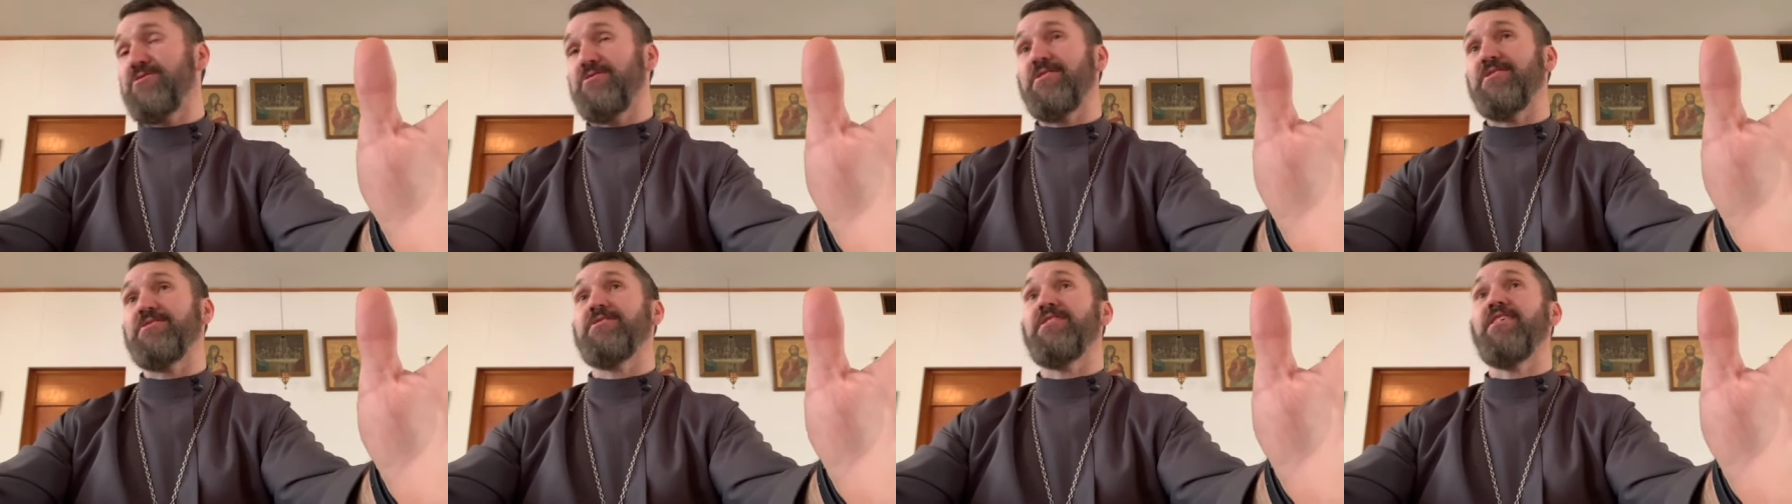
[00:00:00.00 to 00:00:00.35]

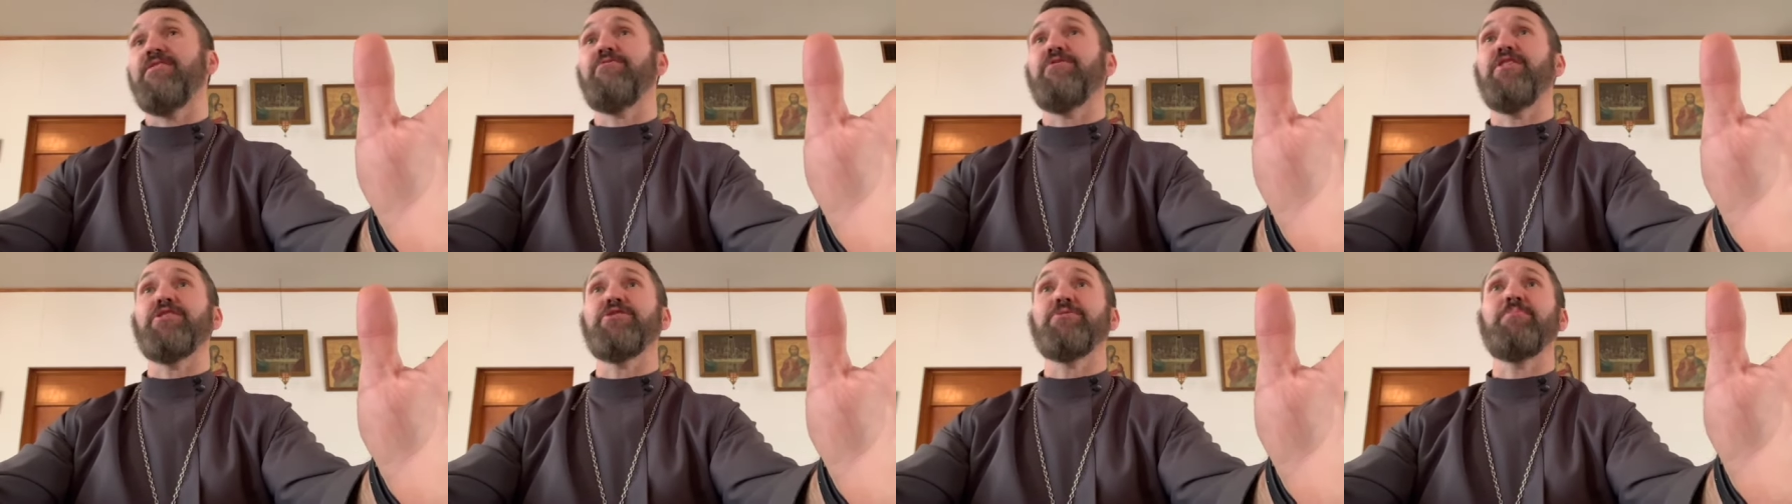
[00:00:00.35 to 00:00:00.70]
That's
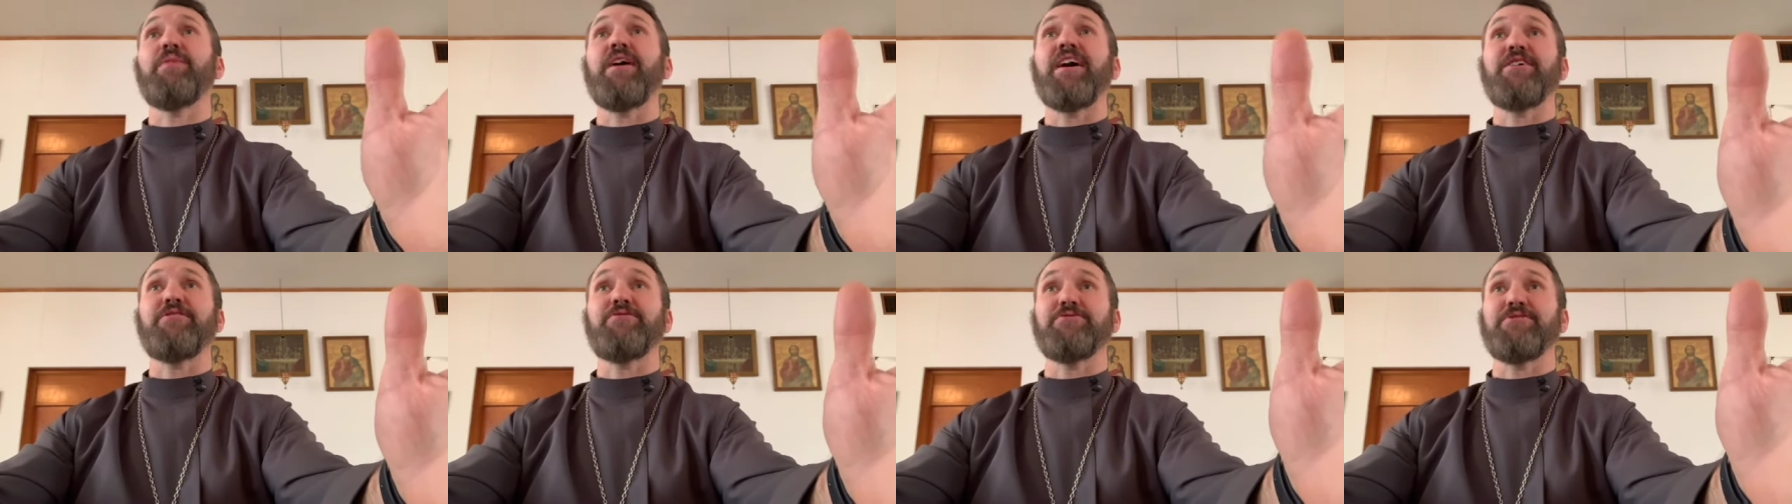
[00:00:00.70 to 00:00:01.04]
not Father
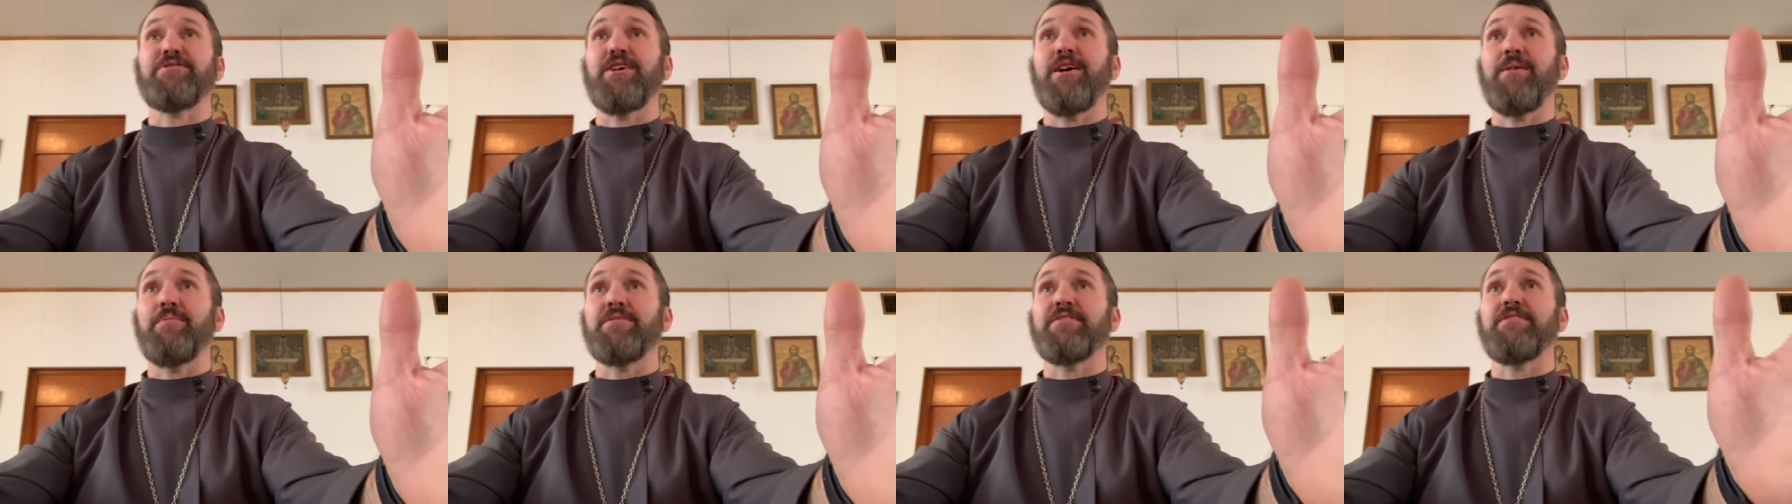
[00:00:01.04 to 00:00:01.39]
Michael's
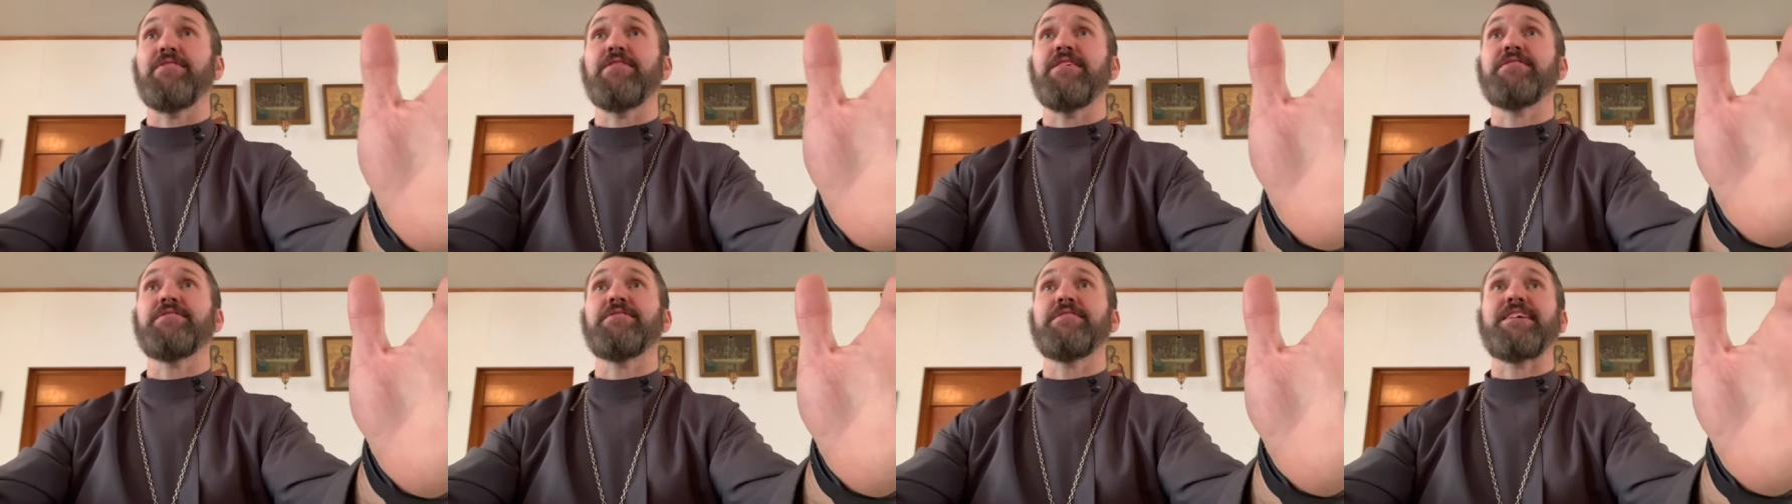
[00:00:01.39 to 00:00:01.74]

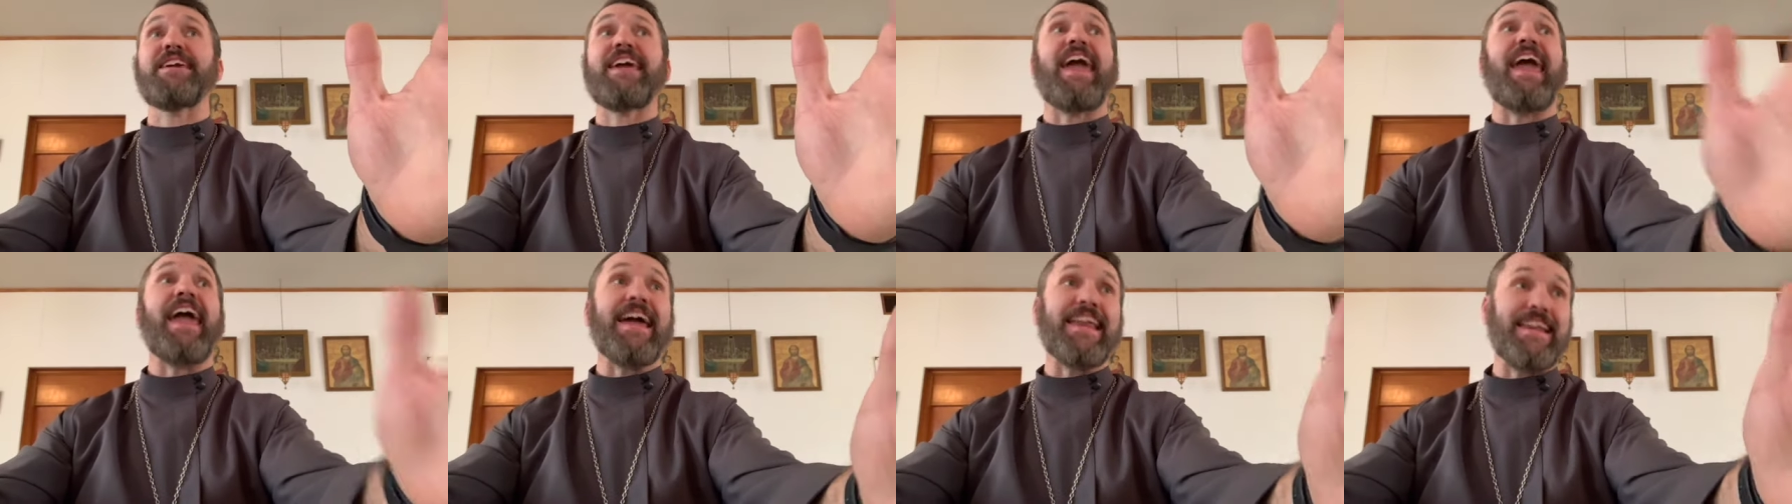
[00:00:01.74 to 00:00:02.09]
commentary. That's the
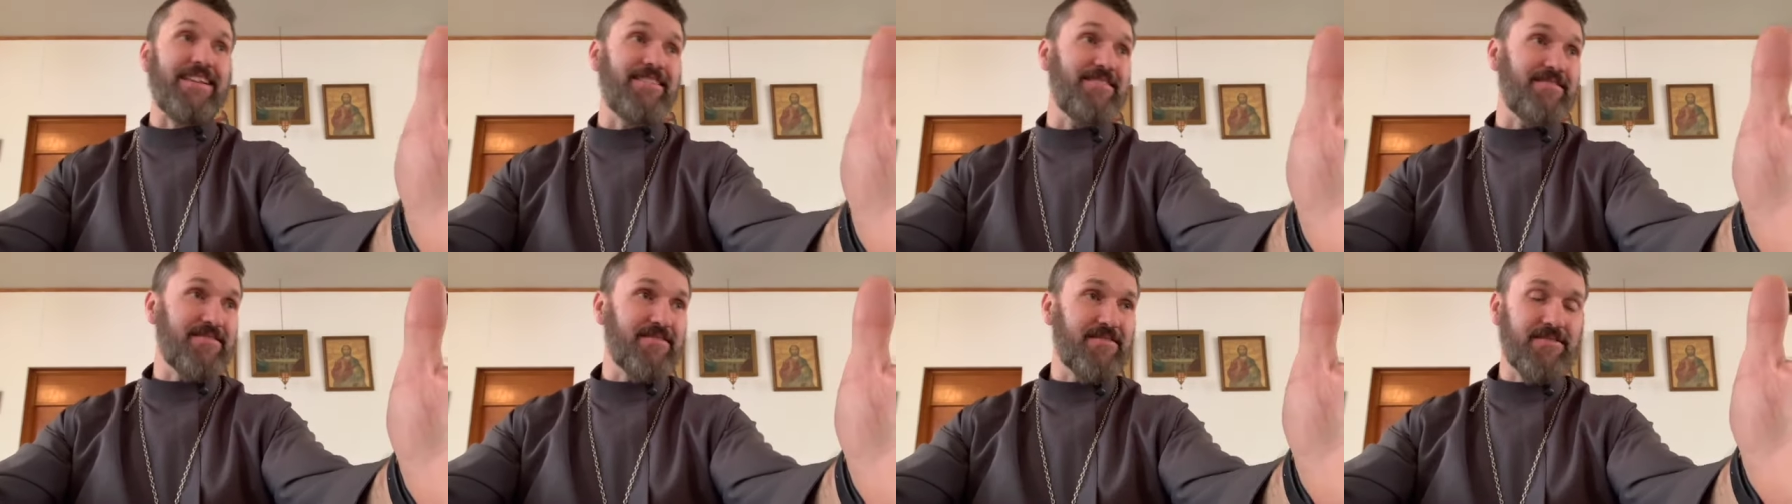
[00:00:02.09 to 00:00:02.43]

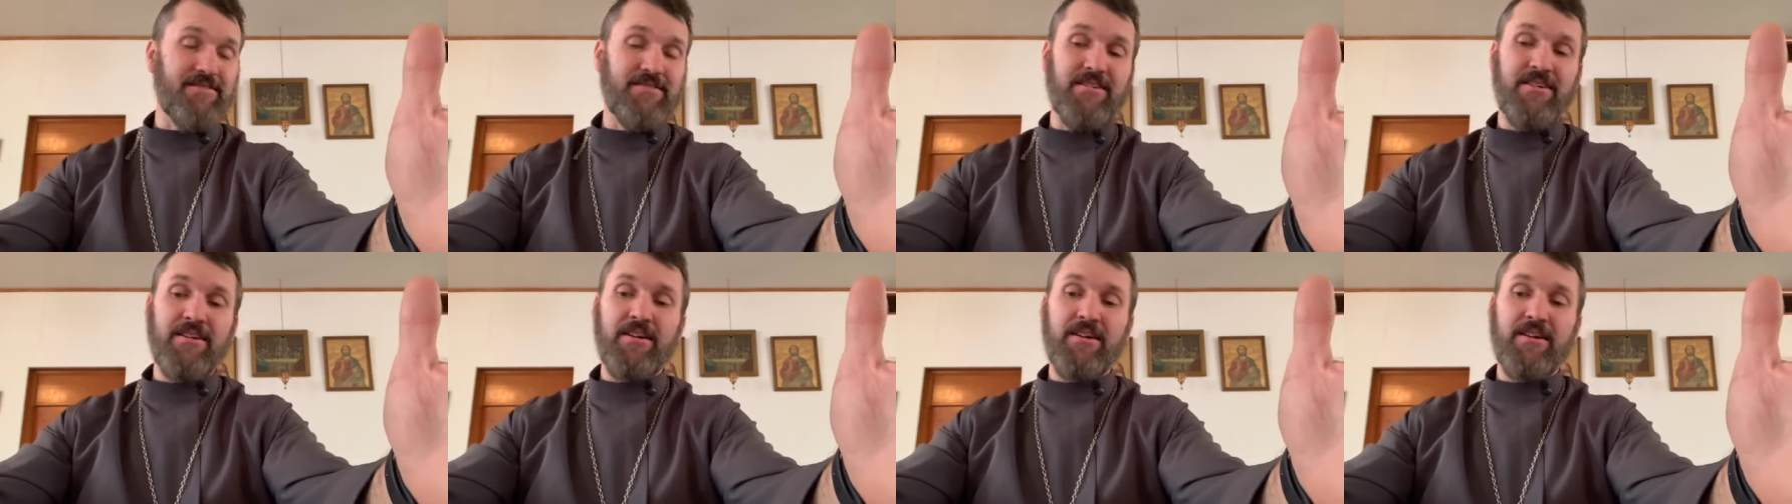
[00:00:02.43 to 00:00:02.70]
canons.